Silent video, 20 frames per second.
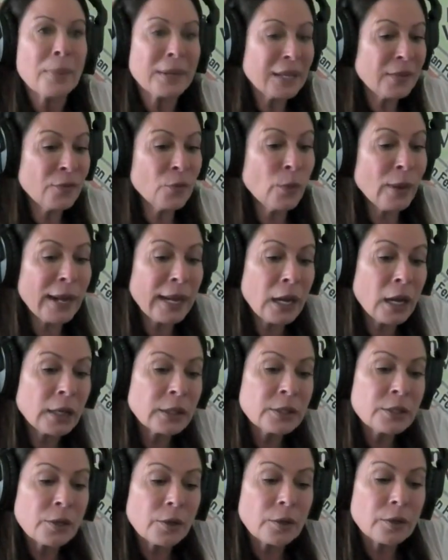But even when I
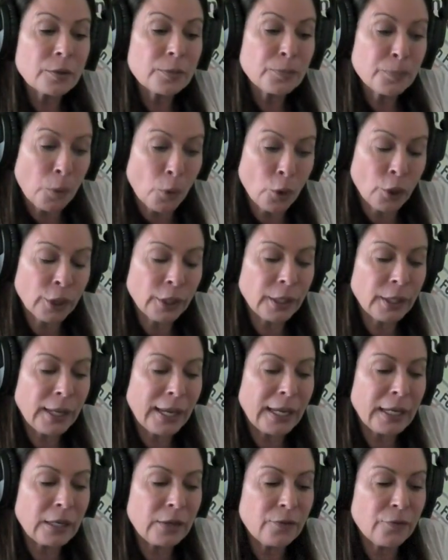got into porn in
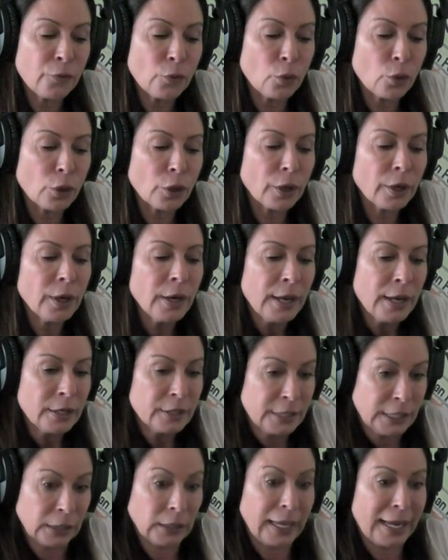'84
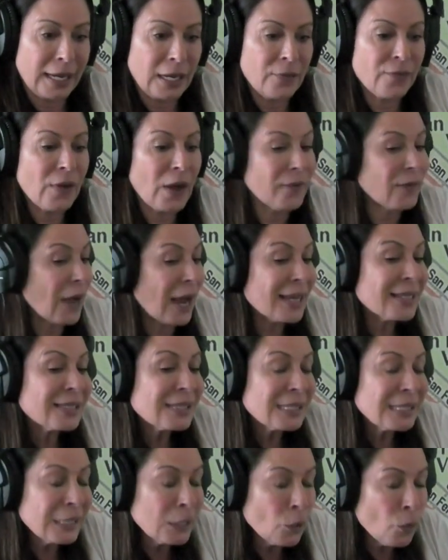till '85, I
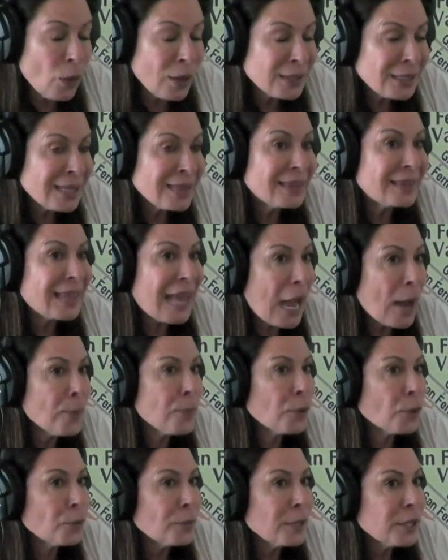still wasn't
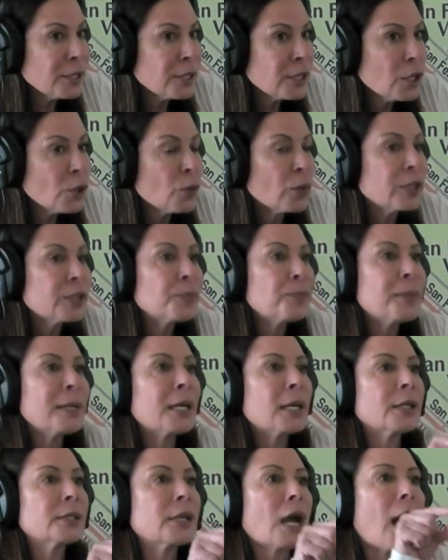that promiscuous
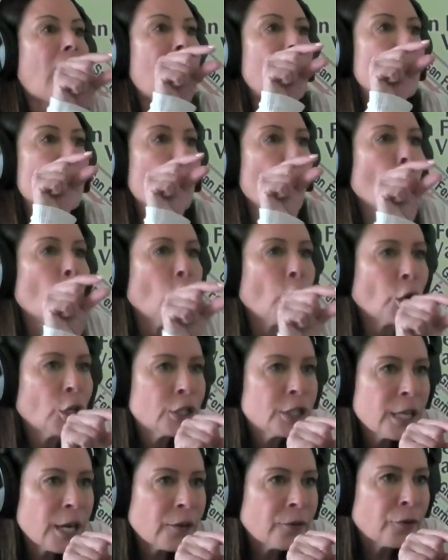because I worked